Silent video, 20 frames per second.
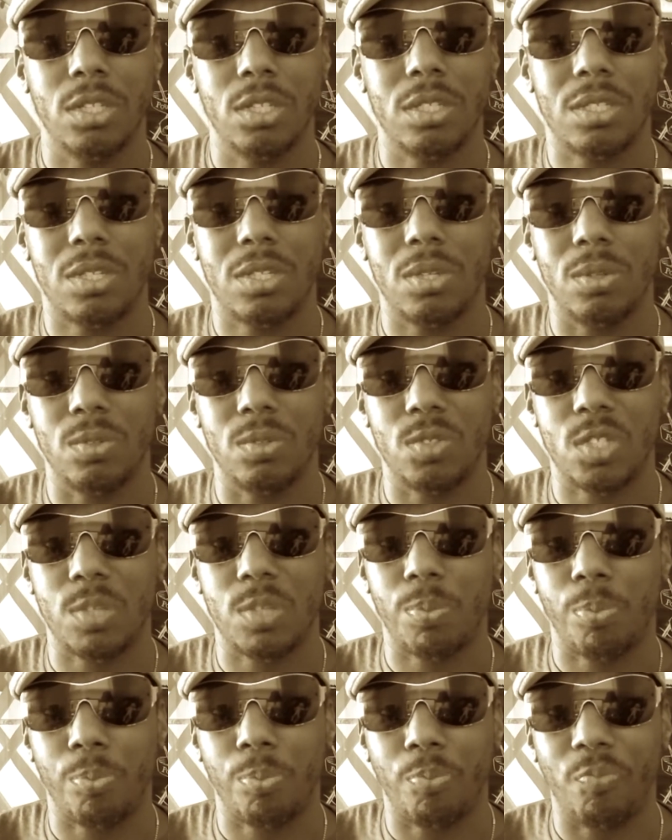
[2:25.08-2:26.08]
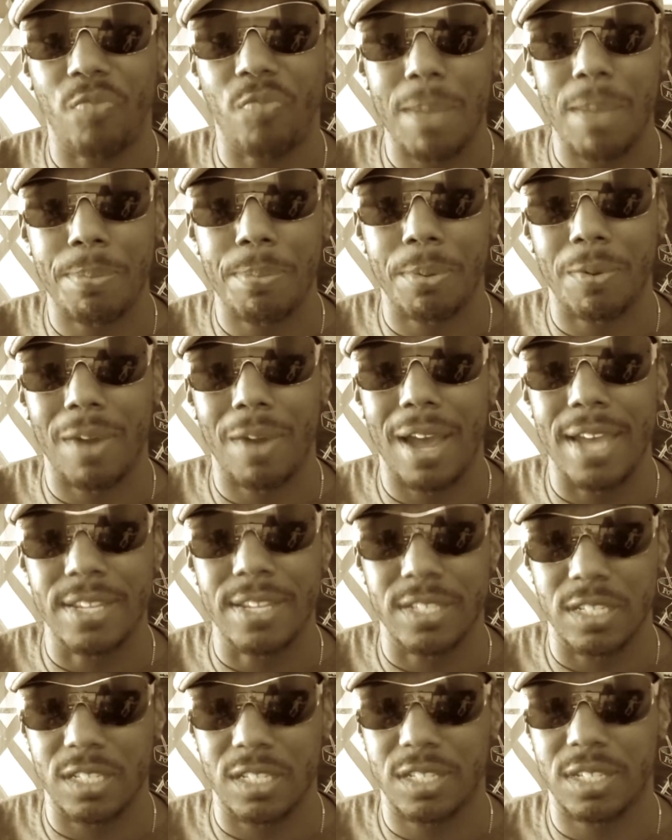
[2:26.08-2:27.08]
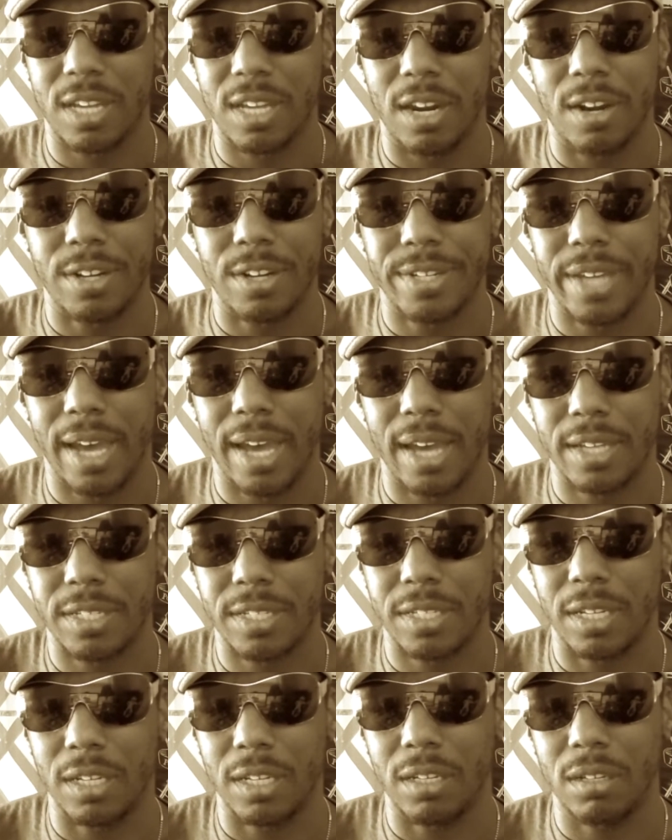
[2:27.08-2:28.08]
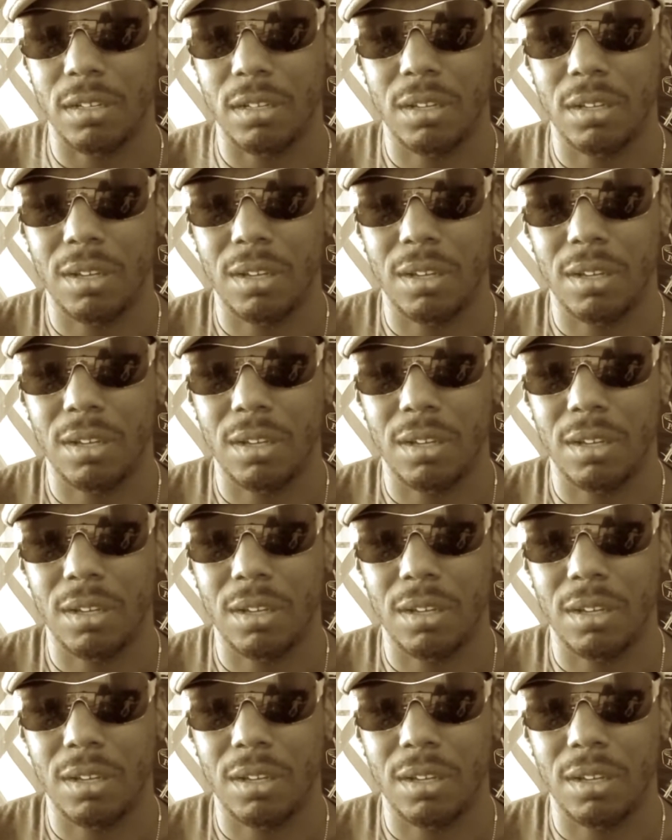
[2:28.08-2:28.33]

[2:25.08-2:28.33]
to vaporize the scare toxin